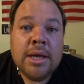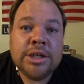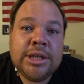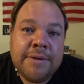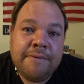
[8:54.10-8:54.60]

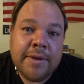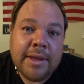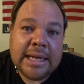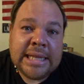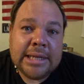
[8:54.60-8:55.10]
she didn't feel
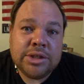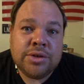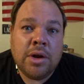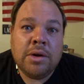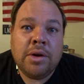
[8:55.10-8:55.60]
like that
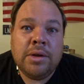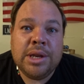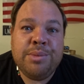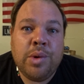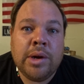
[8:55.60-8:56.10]
strong girl
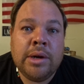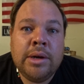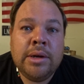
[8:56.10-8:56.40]
anymore.